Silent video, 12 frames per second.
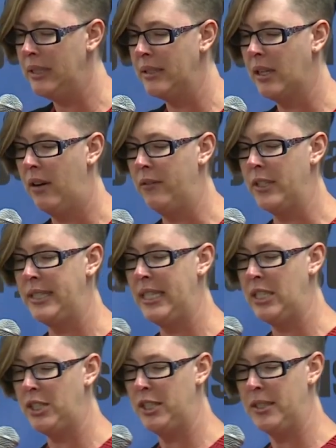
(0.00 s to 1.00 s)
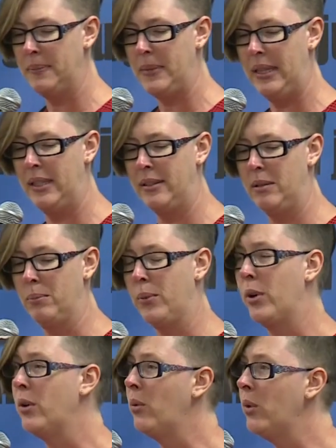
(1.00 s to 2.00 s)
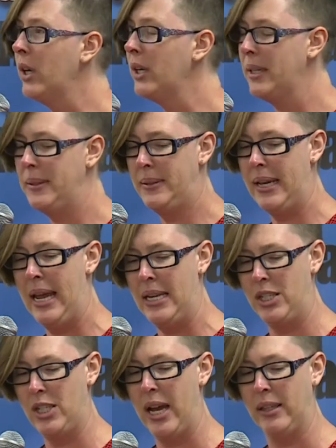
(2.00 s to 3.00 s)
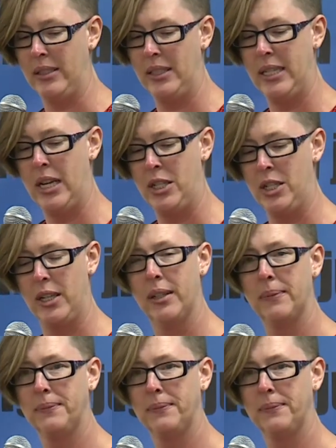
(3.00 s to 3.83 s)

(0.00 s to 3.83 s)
this conversation and this important work to end child detention.